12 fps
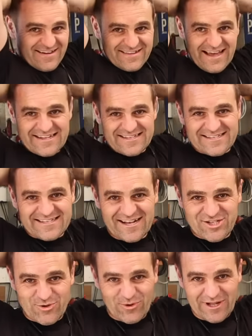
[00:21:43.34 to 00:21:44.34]
that's
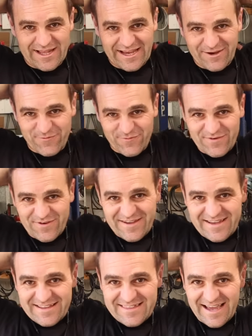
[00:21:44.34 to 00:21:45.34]
such a relief.
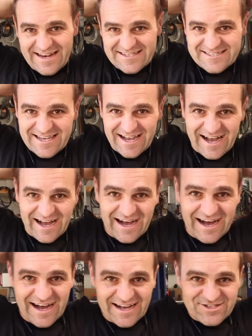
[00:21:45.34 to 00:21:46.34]
That is
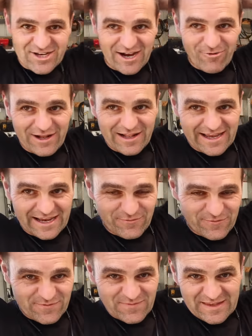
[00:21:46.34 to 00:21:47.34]
such a
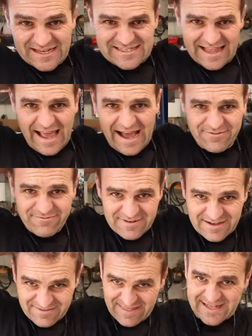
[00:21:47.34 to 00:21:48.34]
relief. It's loud.
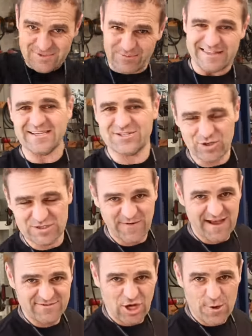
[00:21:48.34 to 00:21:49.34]
That's with the exhaust
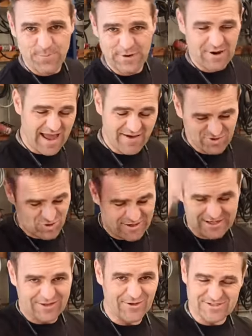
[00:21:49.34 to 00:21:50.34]
valves open. I haven't
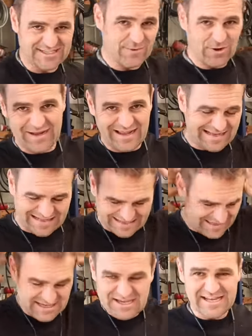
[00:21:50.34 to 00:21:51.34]
tried closing them.
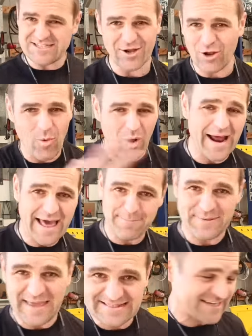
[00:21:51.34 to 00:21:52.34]
I it's not a wide
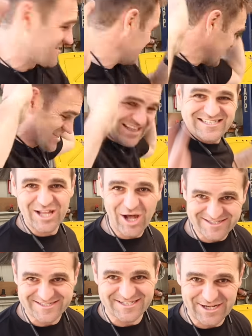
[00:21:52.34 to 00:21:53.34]
up yet. There's lots to